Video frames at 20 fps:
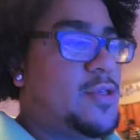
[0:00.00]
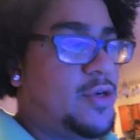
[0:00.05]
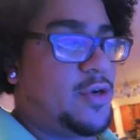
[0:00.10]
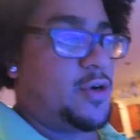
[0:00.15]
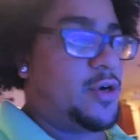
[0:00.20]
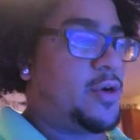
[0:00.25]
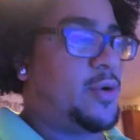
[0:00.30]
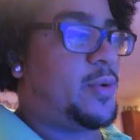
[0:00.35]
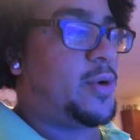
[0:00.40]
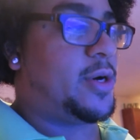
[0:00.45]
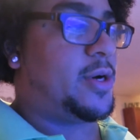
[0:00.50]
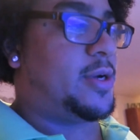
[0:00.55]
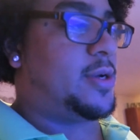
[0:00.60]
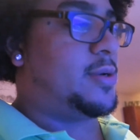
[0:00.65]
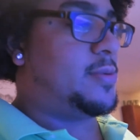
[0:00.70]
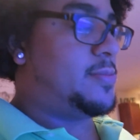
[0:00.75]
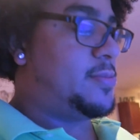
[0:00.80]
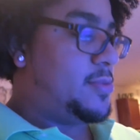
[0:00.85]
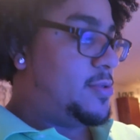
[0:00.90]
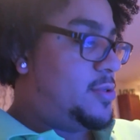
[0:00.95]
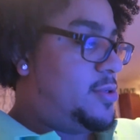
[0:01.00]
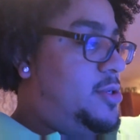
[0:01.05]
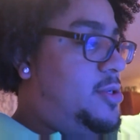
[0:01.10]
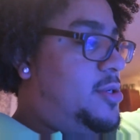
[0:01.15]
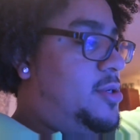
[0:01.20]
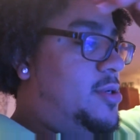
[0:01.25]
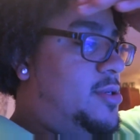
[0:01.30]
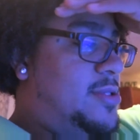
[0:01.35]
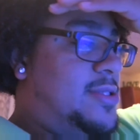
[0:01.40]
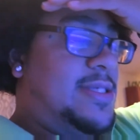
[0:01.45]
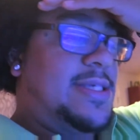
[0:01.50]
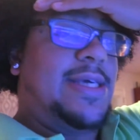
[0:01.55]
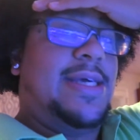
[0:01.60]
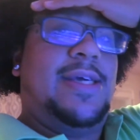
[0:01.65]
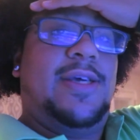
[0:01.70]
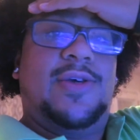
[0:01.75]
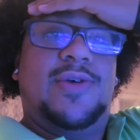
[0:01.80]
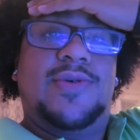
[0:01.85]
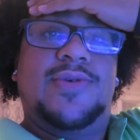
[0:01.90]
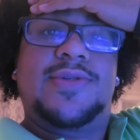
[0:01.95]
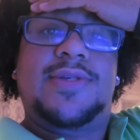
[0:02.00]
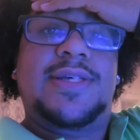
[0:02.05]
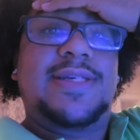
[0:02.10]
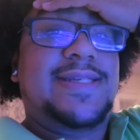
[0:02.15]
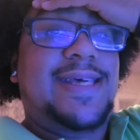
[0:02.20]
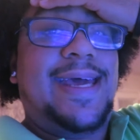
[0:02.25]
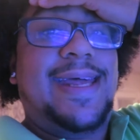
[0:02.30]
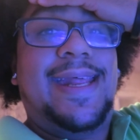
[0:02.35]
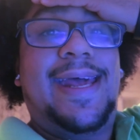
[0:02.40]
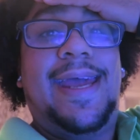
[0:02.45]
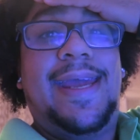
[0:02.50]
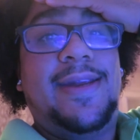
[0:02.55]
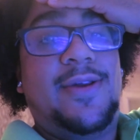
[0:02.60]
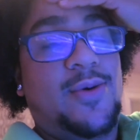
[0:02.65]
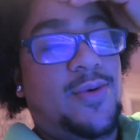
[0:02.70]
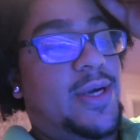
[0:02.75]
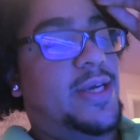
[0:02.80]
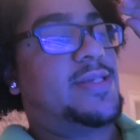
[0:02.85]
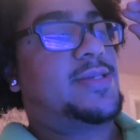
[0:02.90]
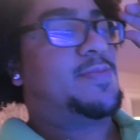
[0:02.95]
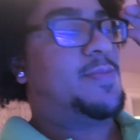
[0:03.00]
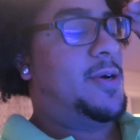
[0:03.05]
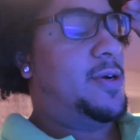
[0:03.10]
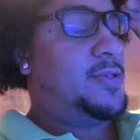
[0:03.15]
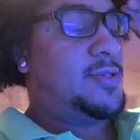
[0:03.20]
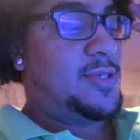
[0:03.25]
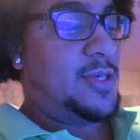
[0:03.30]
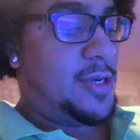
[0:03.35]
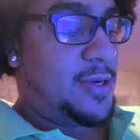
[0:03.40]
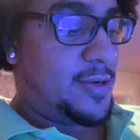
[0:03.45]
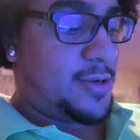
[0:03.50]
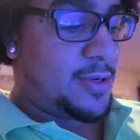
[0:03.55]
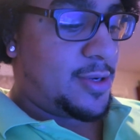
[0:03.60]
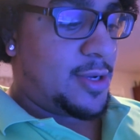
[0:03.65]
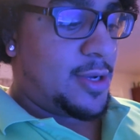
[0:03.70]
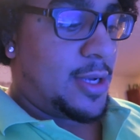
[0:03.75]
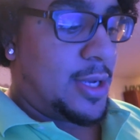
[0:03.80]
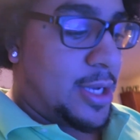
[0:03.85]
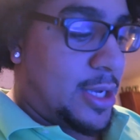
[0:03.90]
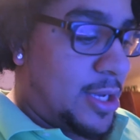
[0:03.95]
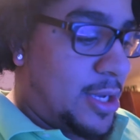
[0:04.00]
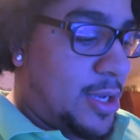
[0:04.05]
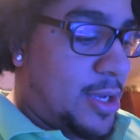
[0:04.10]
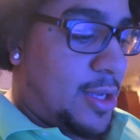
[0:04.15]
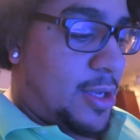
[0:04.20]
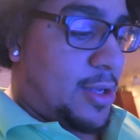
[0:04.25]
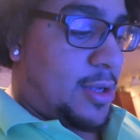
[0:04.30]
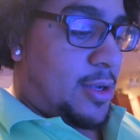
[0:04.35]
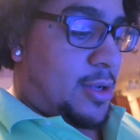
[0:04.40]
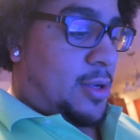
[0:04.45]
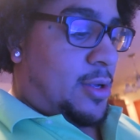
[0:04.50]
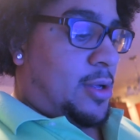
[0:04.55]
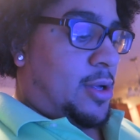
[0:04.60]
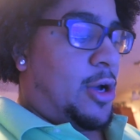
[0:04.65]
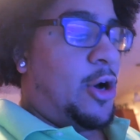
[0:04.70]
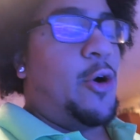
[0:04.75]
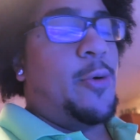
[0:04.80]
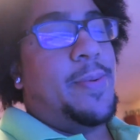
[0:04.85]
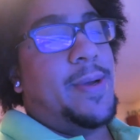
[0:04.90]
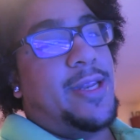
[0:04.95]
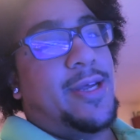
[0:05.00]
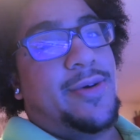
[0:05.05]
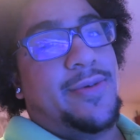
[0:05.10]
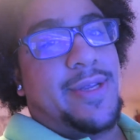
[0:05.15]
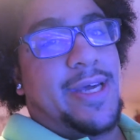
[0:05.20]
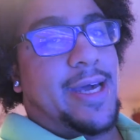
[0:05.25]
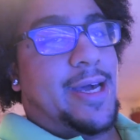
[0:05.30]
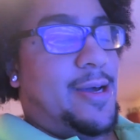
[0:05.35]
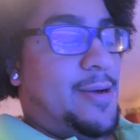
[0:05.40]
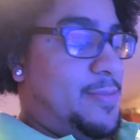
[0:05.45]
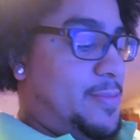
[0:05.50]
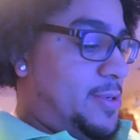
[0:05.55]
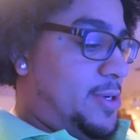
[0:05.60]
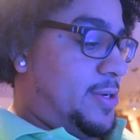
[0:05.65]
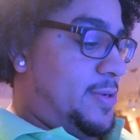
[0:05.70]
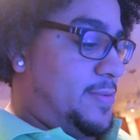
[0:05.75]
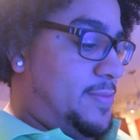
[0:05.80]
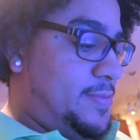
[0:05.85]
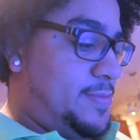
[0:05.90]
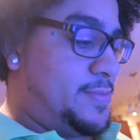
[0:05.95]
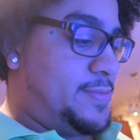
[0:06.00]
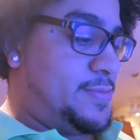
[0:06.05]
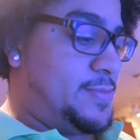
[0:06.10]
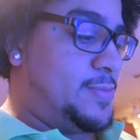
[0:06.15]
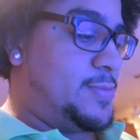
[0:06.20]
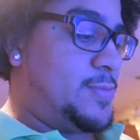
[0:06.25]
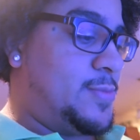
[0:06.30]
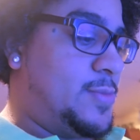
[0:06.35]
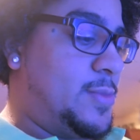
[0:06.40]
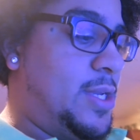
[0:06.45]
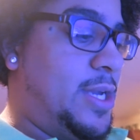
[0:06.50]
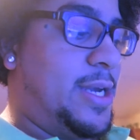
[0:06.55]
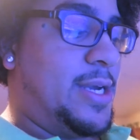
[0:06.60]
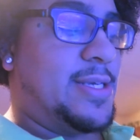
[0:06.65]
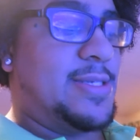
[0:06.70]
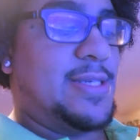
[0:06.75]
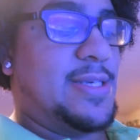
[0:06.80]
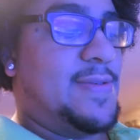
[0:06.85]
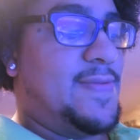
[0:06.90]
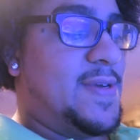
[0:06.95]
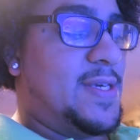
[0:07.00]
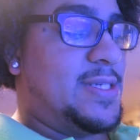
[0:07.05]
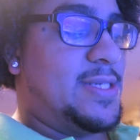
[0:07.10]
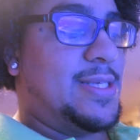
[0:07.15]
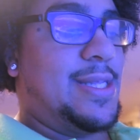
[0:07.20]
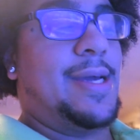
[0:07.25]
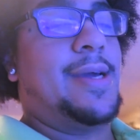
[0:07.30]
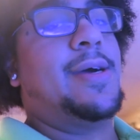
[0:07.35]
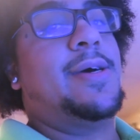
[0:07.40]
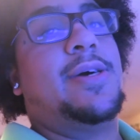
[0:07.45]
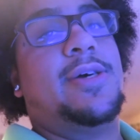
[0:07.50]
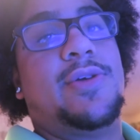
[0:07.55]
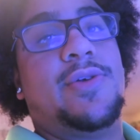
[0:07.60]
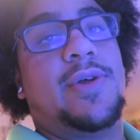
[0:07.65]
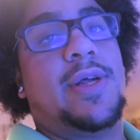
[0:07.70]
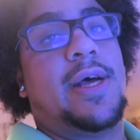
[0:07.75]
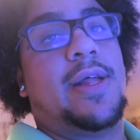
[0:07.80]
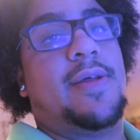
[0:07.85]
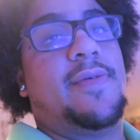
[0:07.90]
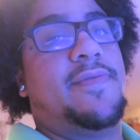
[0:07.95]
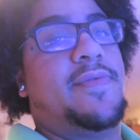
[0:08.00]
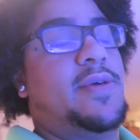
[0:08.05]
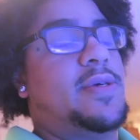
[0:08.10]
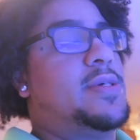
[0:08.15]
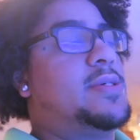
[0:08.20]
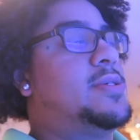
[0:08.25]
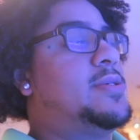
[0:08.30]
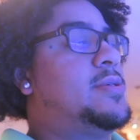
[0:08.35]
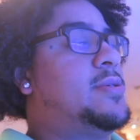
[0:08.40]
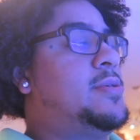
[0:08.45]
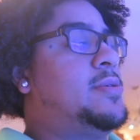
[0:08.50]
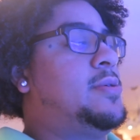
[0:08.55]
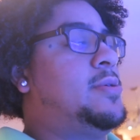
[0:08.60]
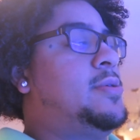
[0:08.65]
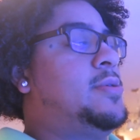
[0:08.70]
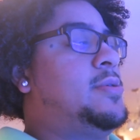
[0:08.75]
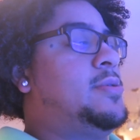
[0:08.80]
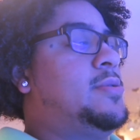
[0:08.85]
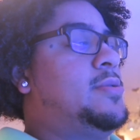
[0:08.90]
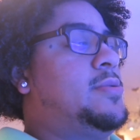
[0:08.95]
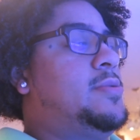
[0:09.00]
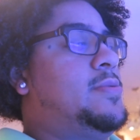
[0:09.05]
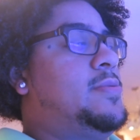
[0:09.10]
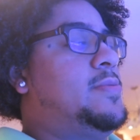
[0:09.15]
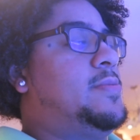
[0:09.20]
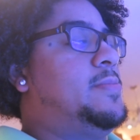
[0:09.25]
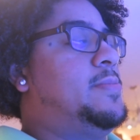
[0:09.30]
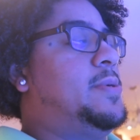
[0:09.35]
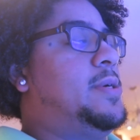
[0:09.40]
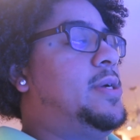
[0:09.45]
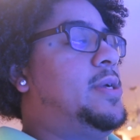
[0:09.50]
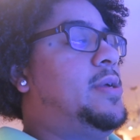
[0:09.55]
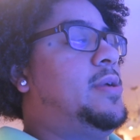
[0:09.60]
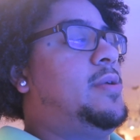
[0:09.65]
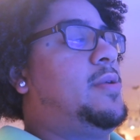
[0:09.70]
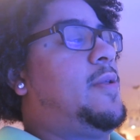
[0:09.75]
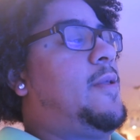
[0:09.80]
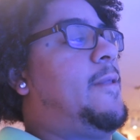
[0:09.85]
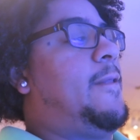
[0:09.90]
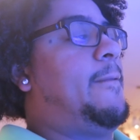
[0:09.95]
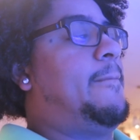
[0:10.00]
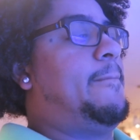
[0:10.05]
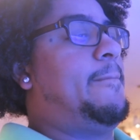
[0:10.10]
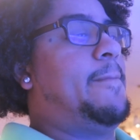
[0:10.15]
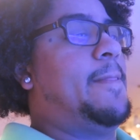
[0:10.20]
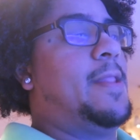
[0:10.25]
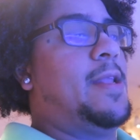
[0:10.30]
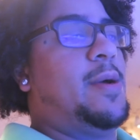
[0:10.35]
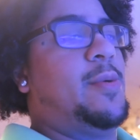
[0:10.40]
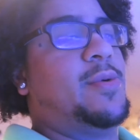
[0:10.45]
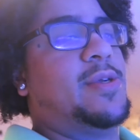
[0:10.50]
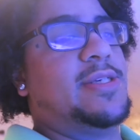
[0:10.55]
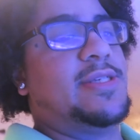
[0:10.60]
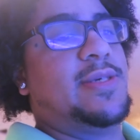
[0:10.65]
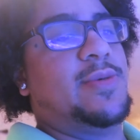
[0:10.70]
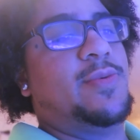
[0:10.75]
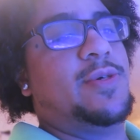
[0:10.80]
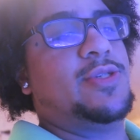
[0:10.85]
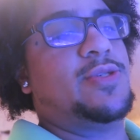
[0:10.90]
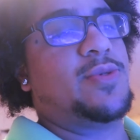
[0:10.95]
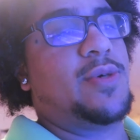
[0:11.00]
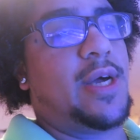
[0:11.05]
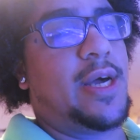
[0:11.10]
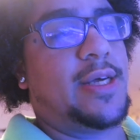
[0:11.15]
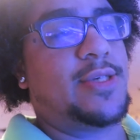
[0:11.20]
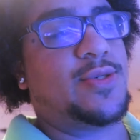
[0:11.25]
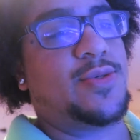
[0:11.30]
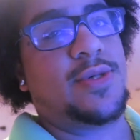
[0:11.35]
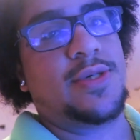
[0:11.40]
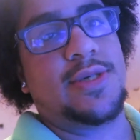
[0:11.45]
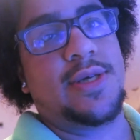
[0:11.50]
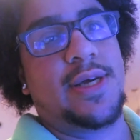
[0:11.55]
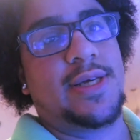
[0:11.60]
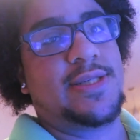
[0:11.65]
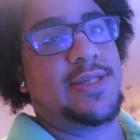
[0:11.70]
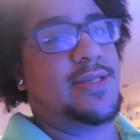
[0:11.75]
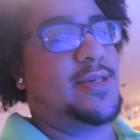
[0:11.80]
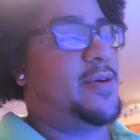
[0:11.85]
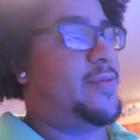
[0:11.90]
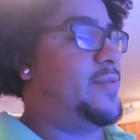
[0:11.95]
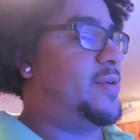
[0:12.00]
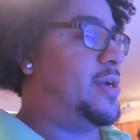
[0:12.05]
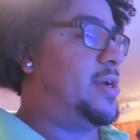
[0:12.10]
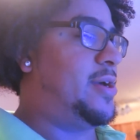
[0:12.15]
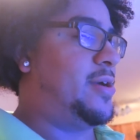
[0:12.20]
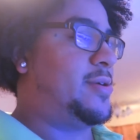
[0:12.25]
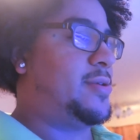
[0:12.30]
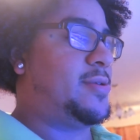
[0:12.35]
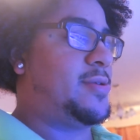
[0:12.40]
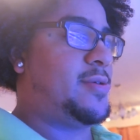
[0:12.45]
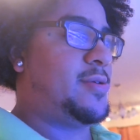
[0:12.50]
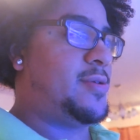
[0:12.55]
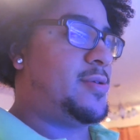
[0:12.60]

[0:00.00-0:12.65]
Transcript: your aquarium skills cause, I ain't no expert so hope it don't die but yeah because this fish is like a hundred dollar fish but I want to see what how Jordyn how she gonna react